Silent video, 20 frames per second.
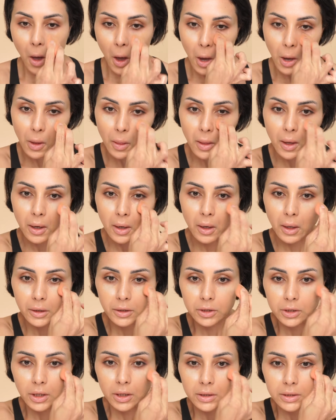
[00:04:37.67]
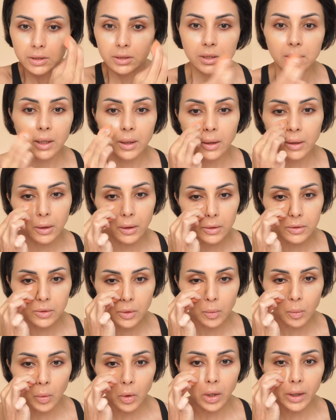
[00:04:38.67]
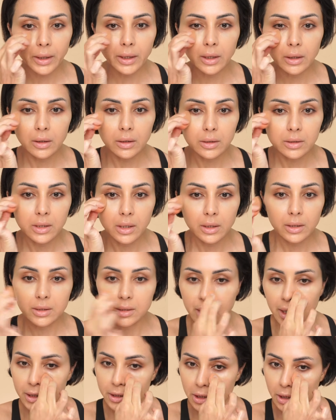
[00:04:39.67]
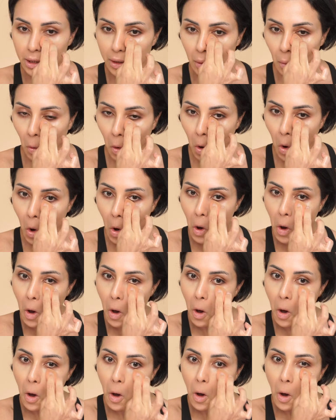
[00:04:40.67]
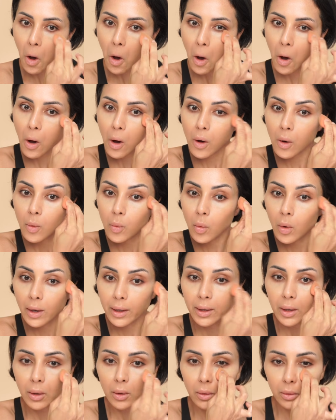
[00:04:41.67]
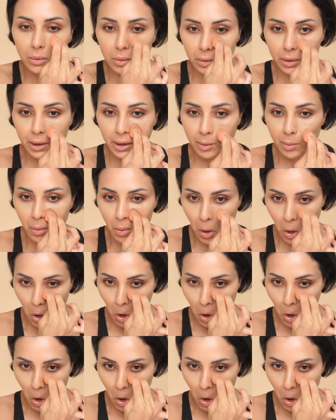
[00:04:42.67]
And then I just, see how it goes on white because it is actually a white cream.